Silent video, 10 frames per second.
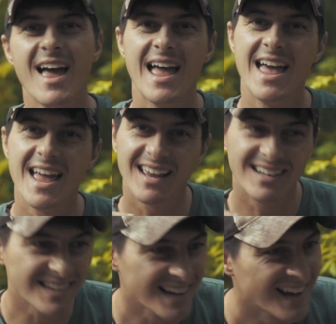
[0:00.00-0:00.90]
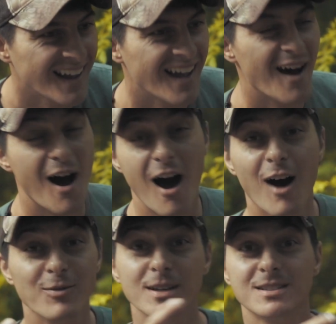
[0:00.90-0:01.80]
and
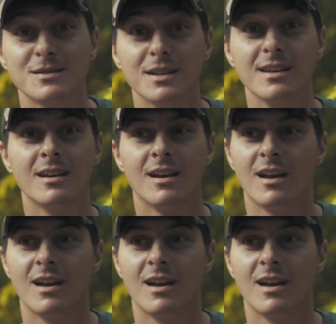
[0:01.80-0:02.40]
obviously,